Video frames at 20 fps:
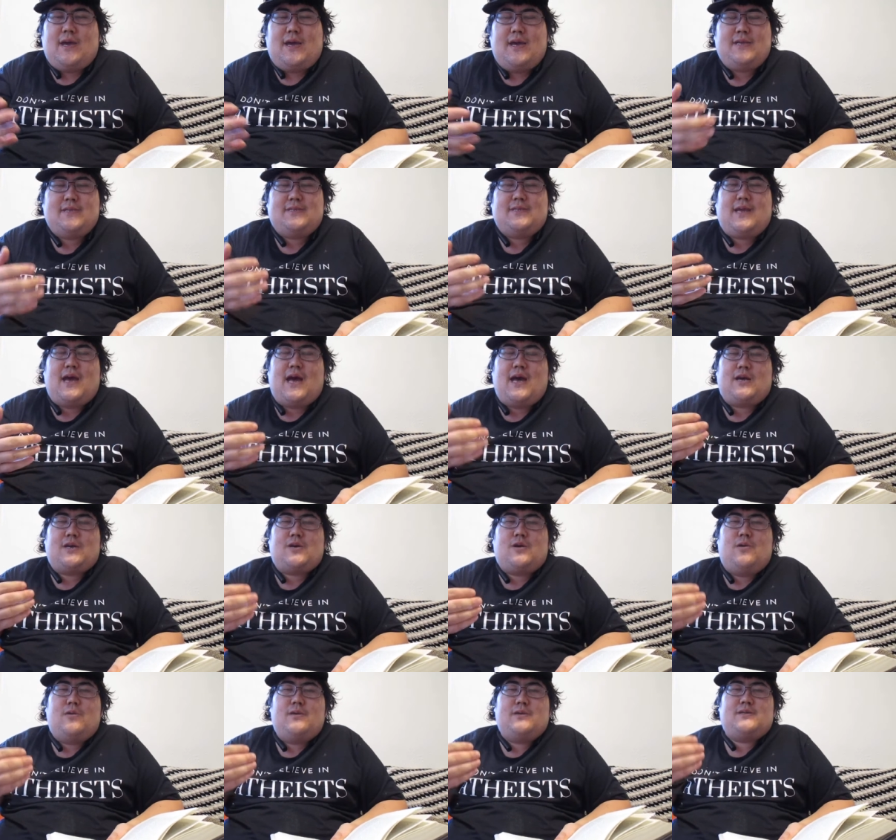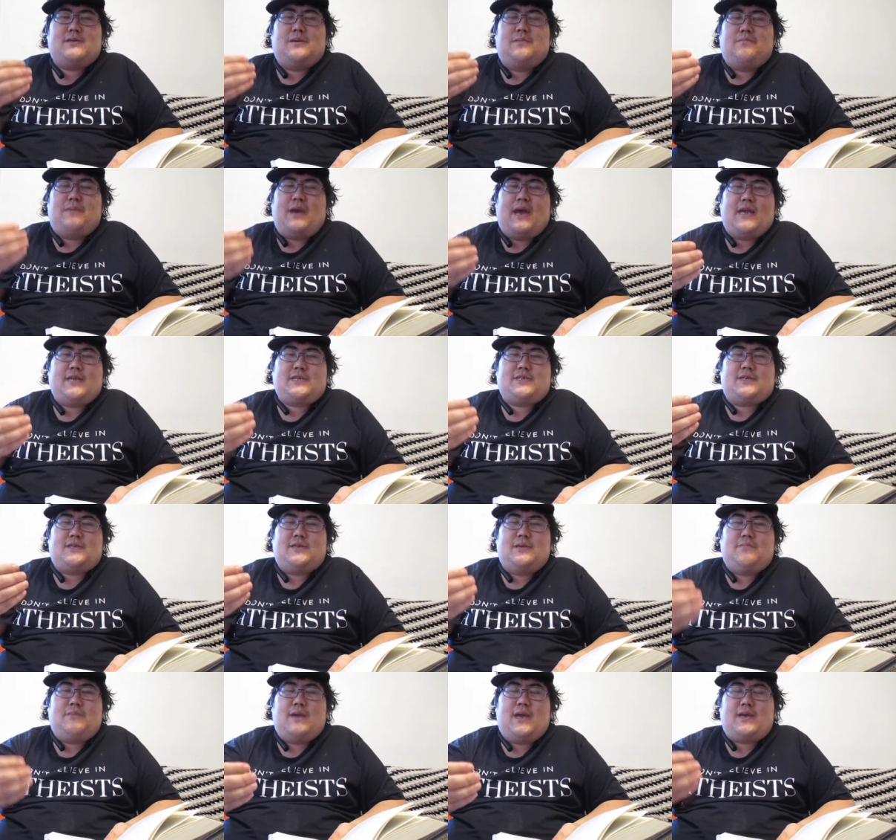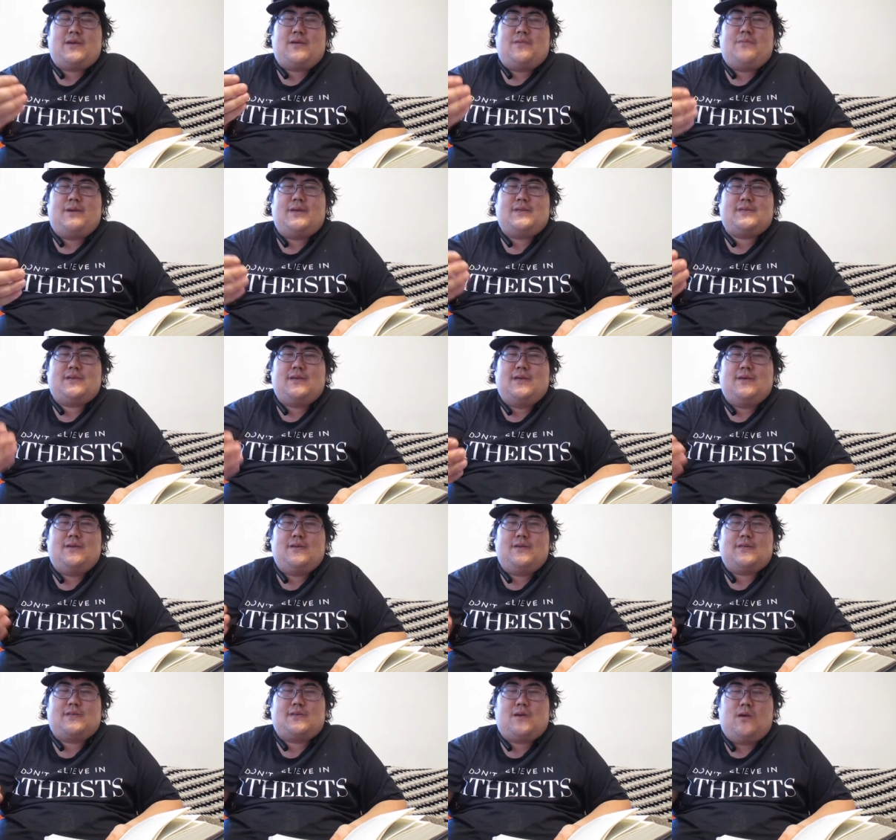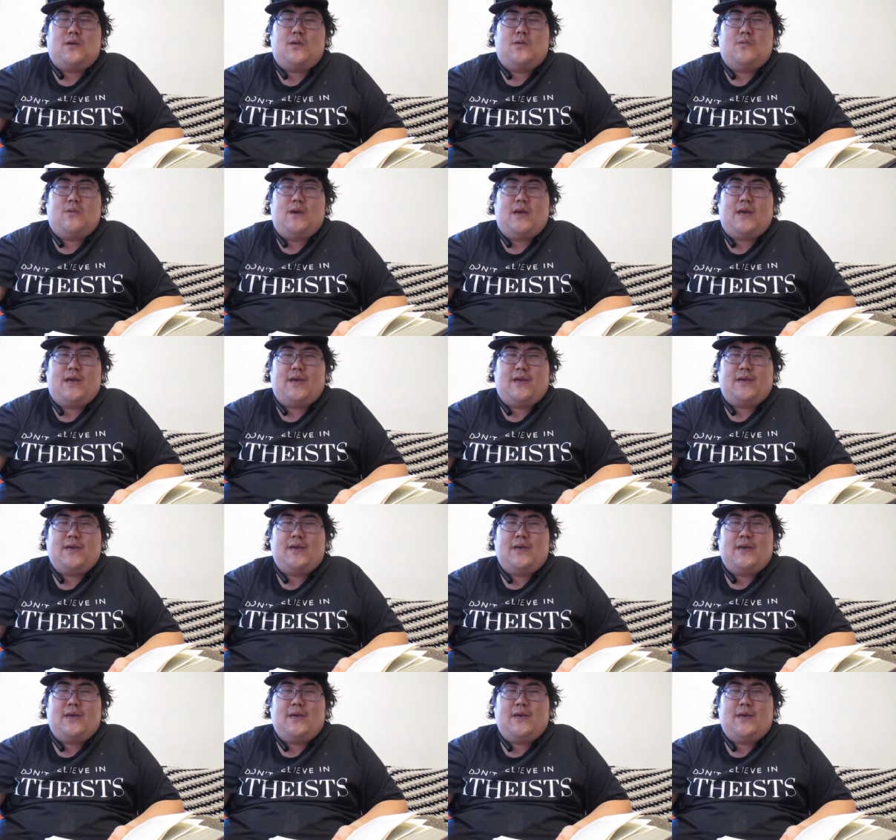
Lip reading: He's not going to magically make your mental illness go away.